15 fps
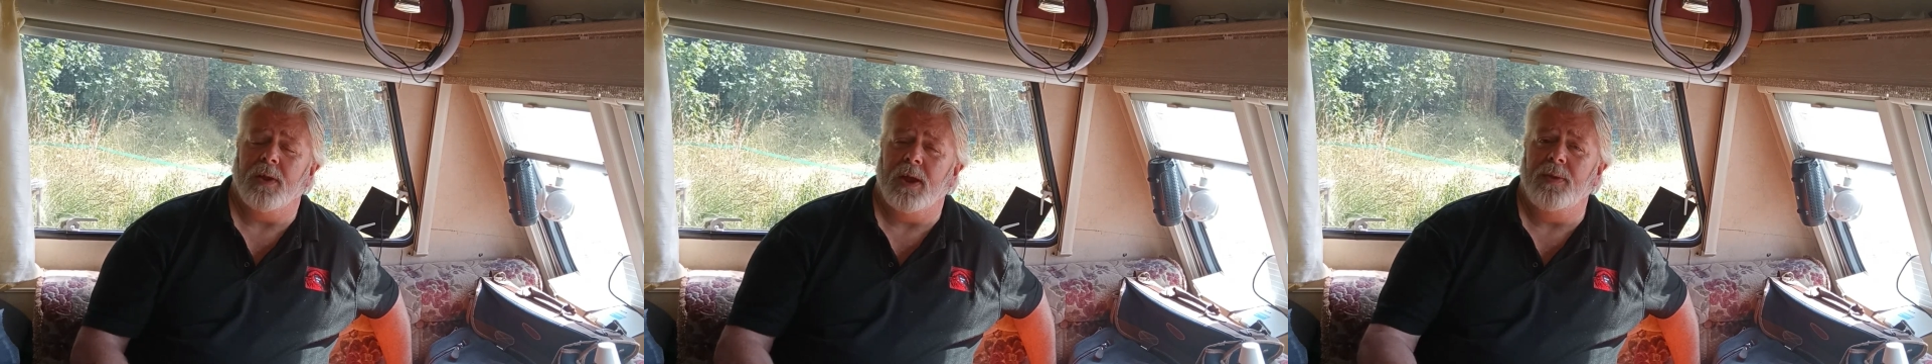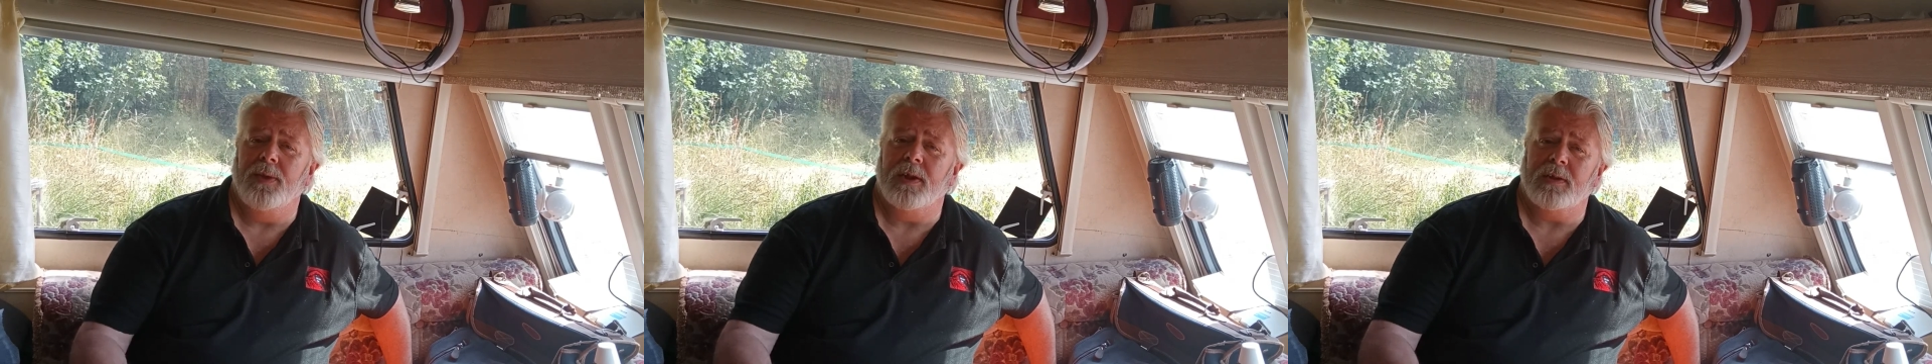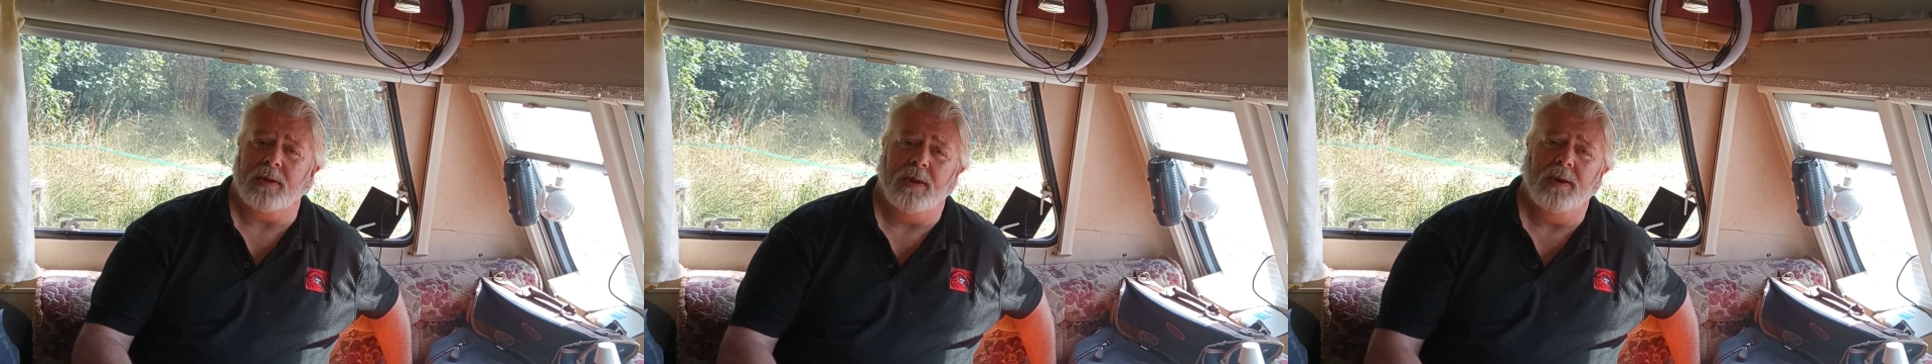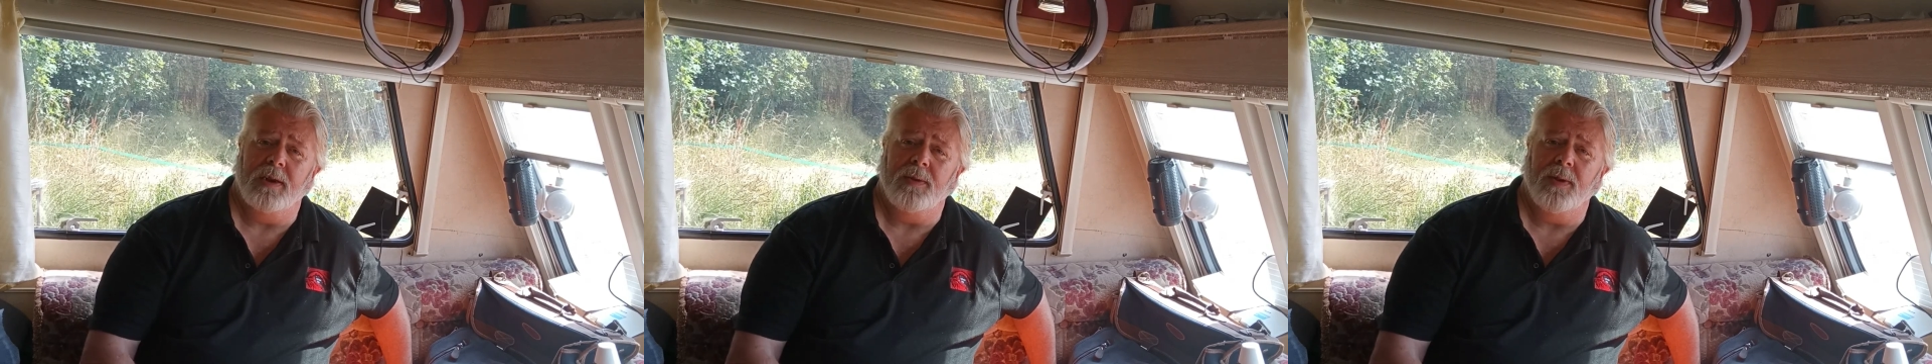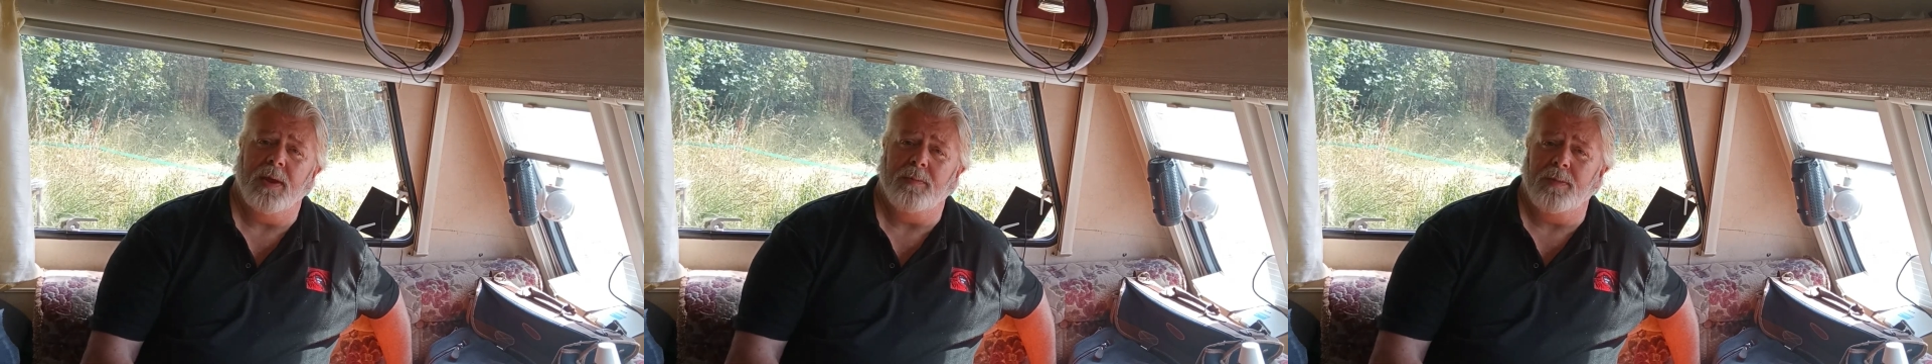and they're
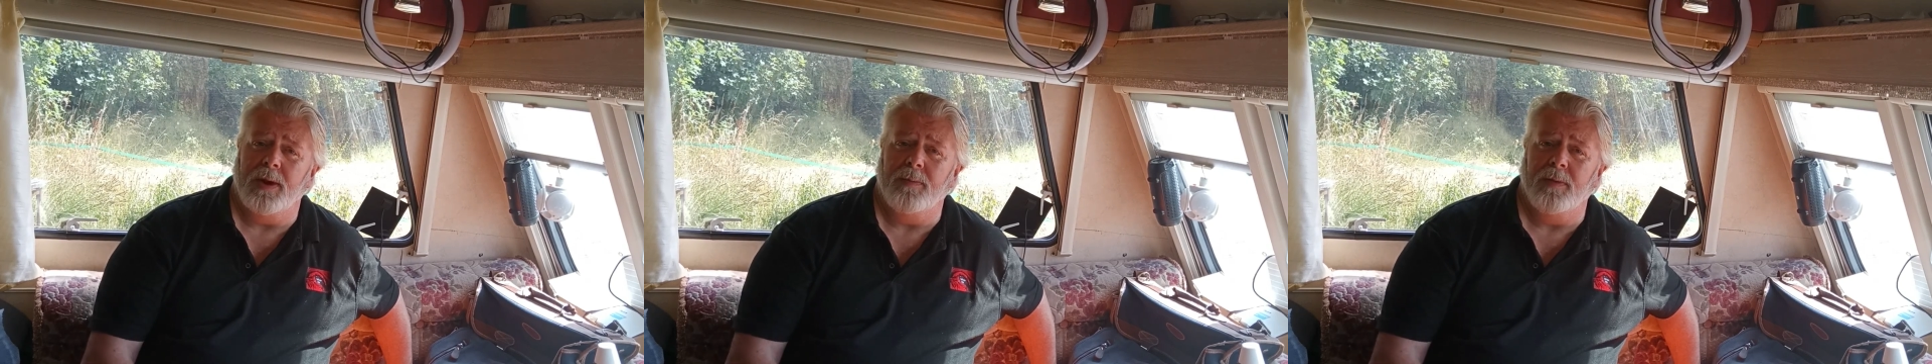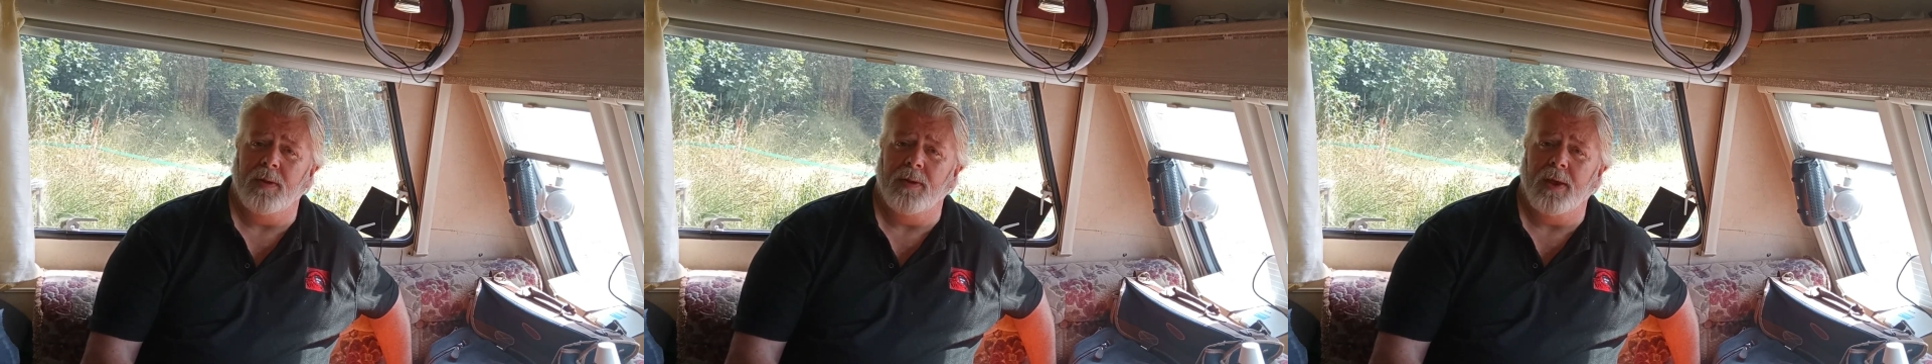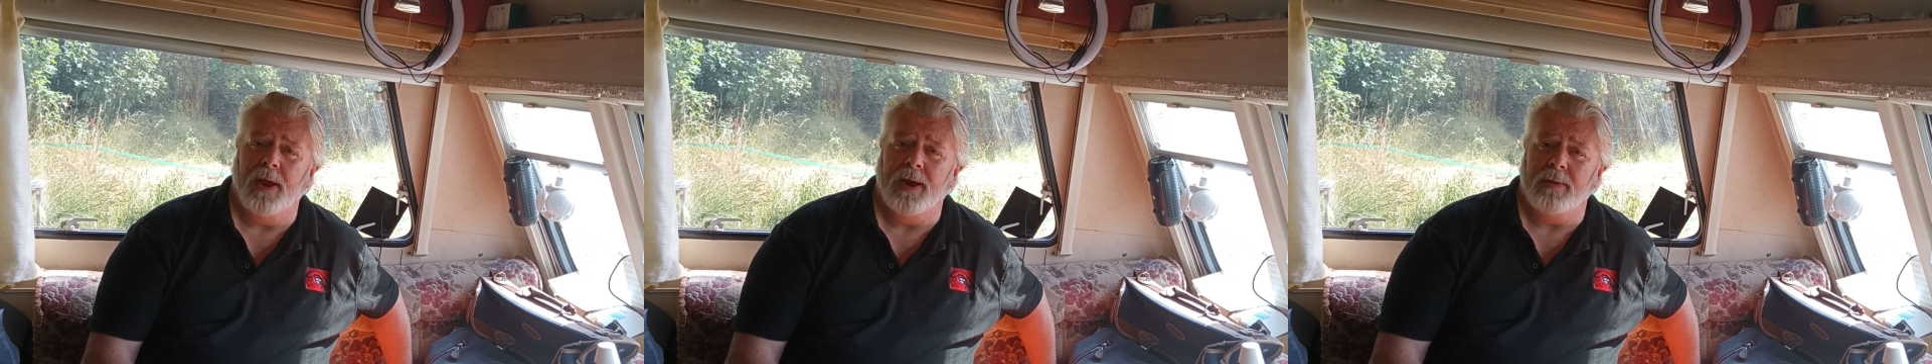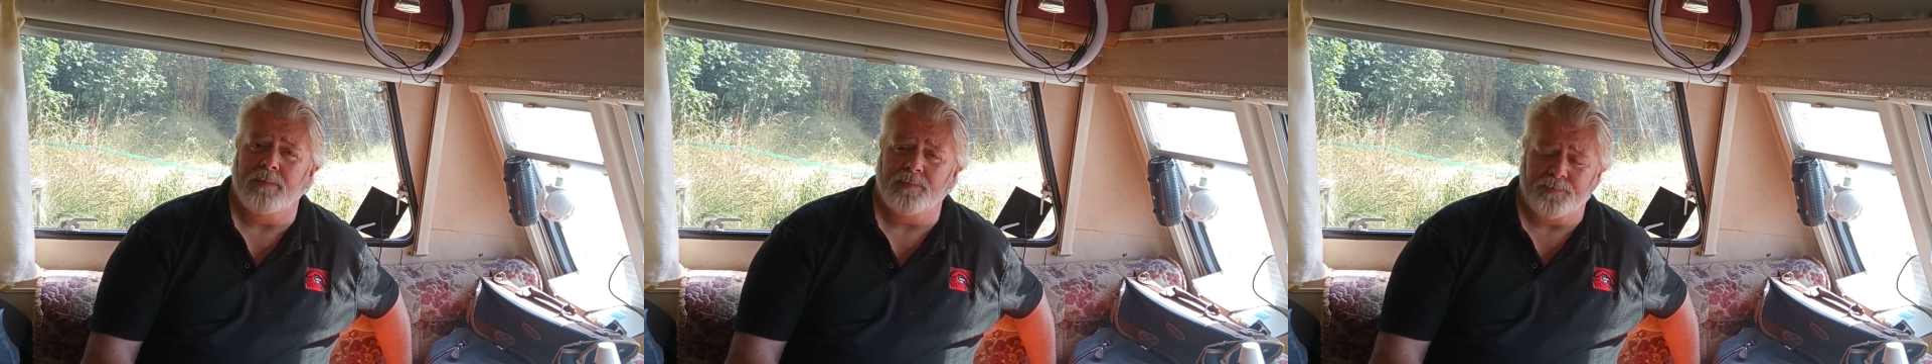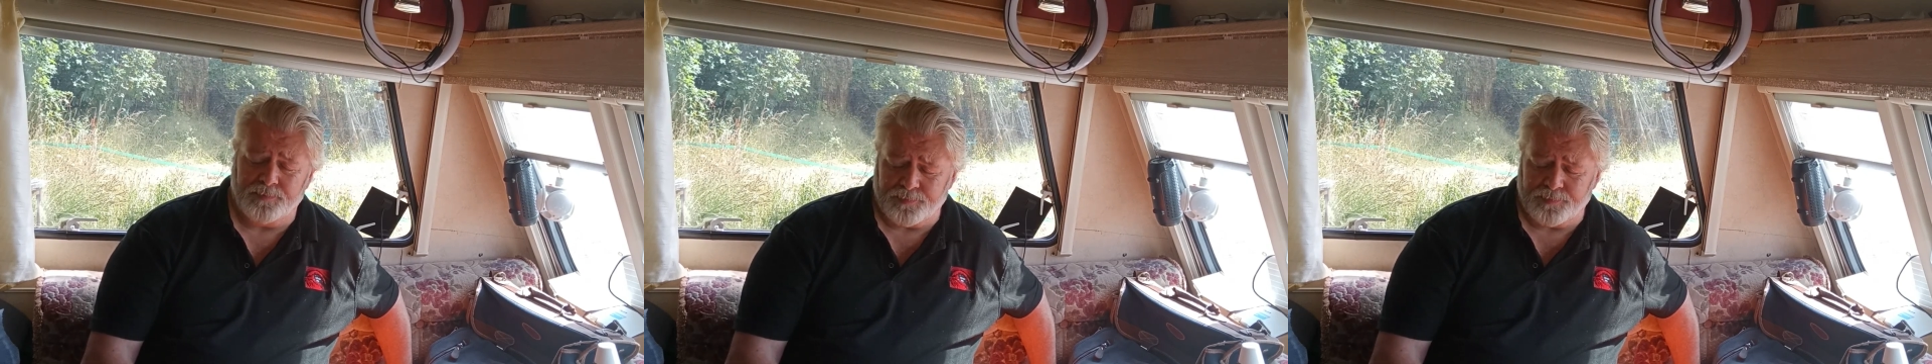sending their people there.